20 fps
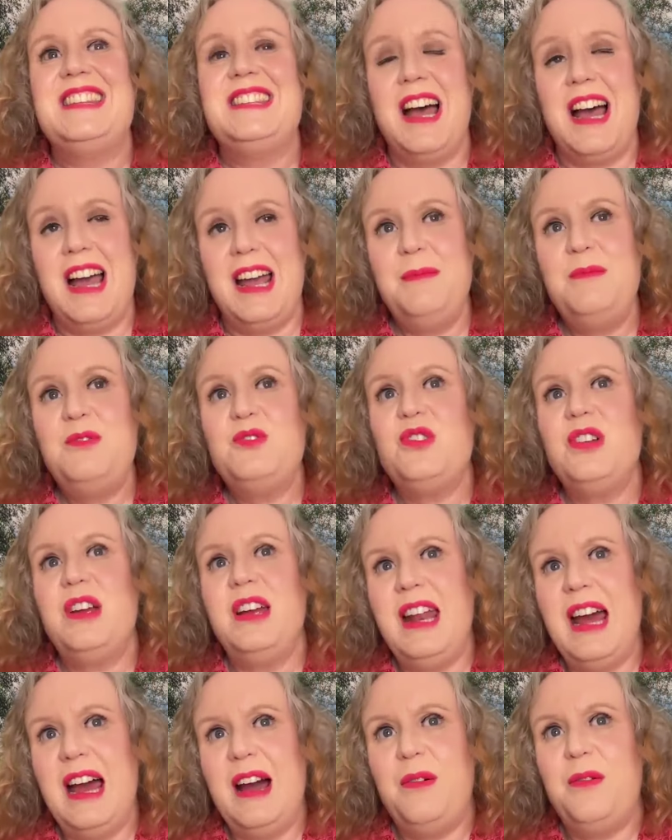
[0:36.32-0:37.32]
Time is
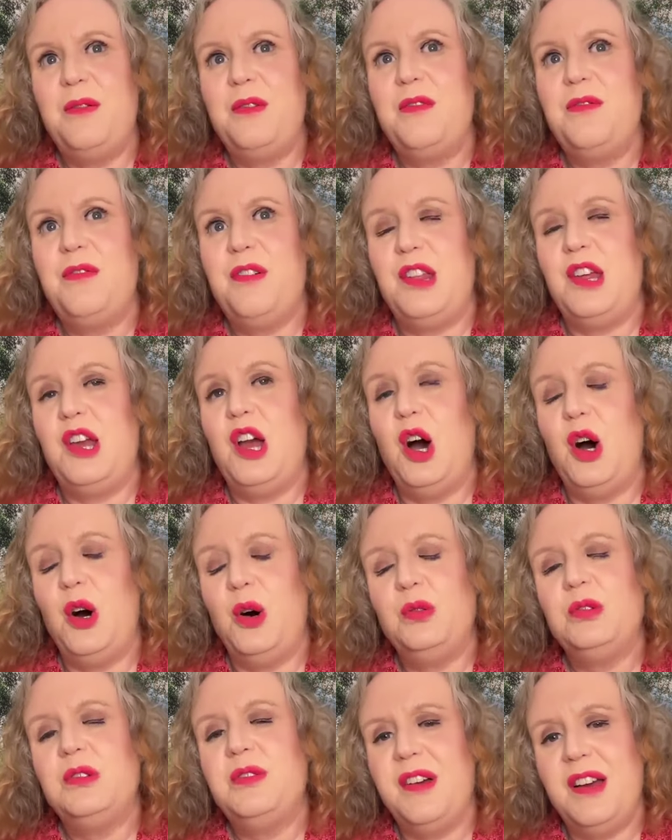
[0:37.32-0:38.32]
running out for the
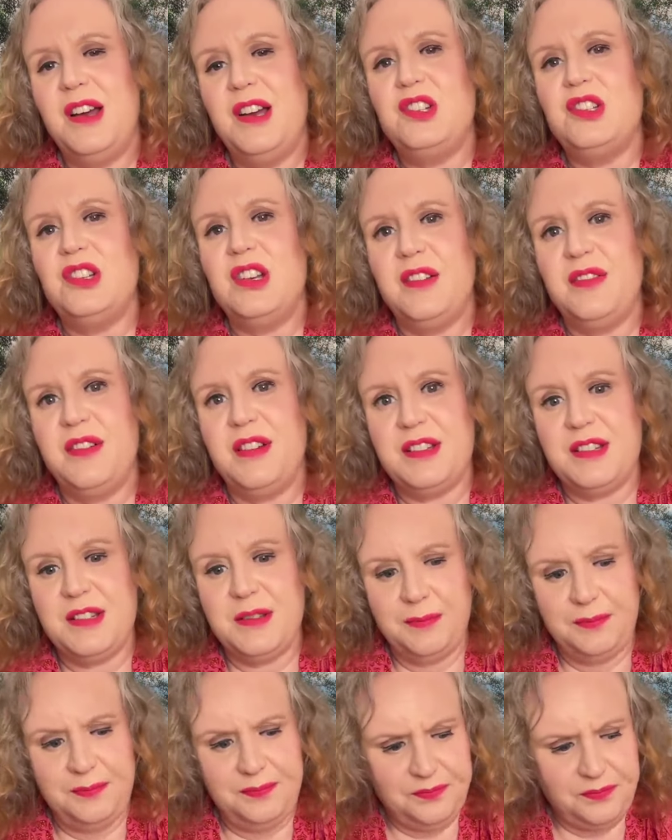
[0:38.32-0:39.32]
old version of us.